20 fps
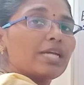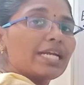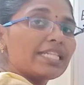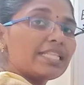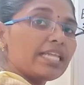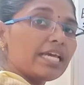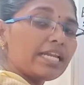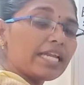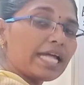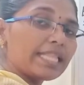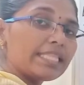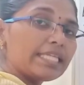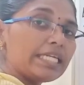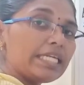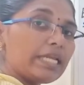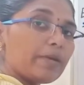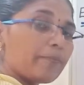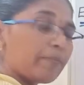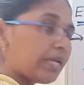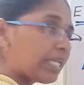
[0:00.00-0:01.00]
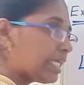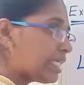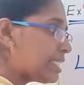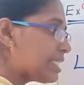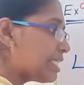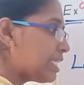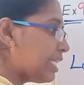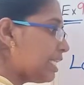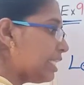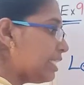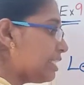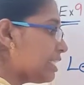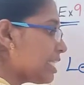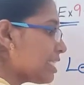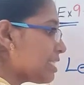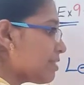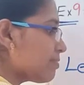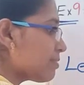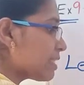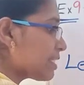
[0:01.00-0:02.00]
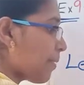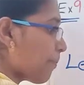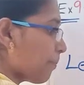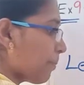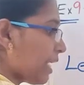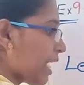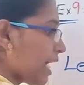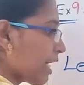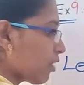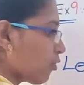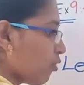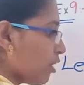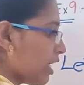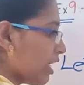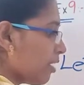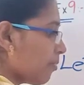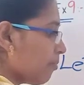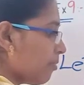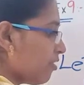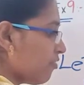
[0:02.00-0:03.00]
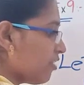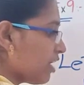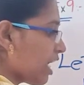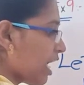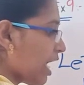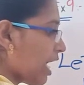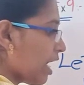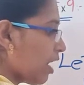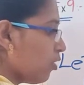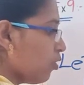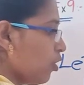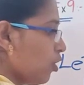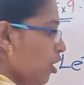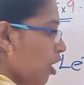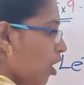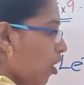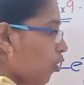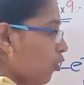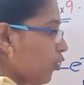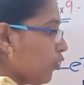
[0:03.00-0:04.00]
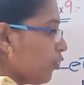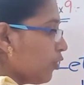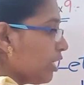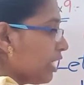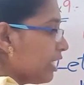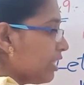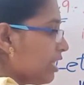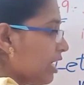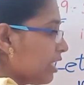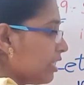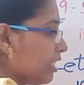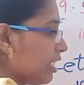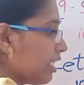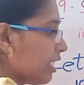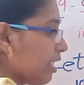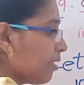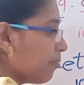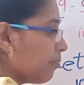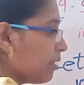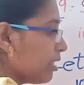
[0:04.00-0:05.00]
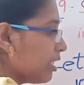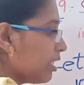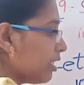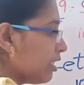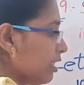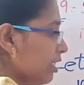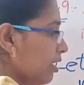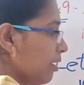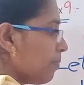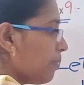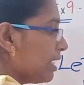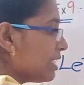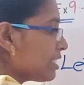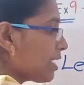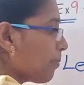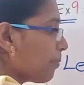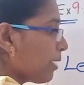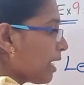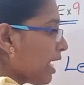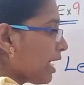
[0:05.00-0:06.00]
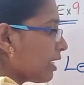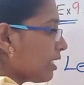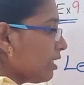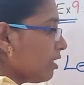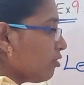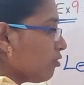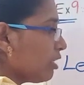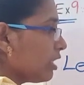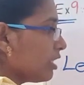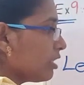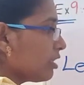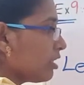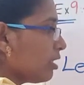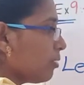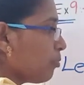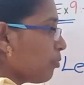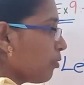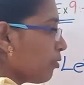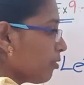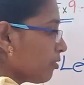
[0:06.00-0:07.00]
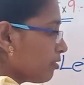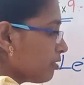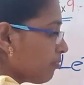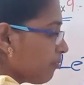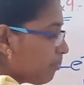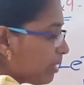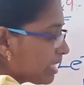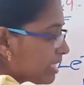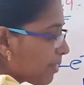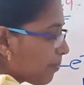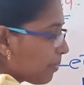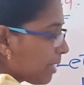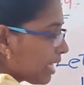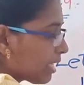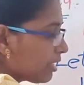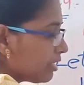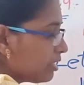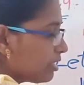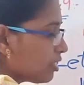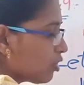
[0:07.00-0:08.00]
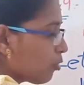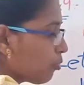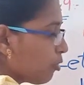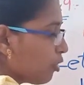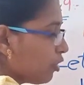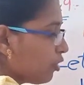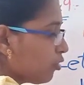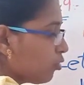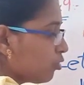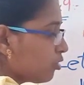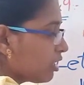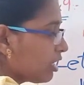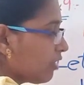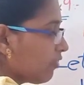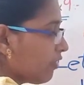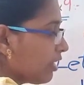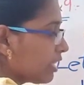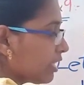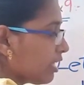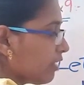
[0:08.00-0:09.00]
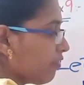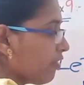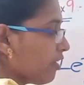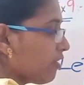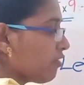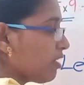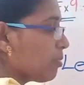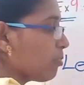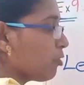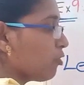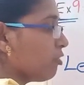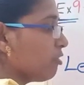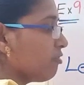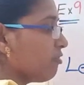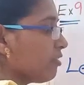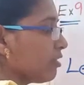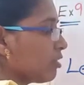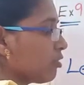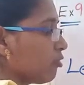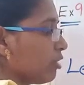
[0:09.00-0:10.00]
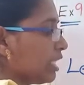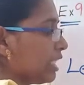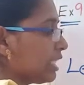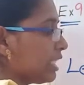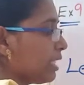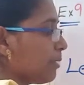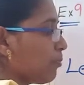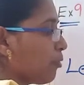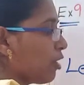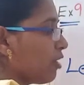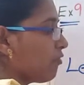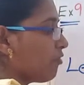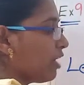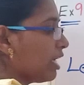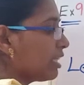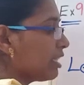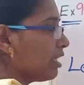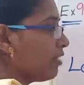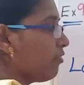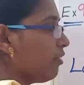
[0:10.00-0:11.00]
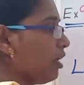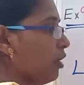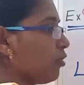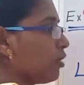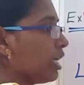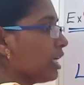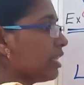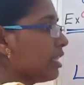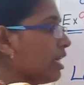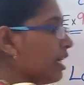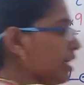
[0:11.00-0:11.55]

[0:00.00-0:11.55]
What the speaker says: get the other number easily, just subtract one number we have. How do you get the other number? By subtracting 0.233535 from 23.535, you get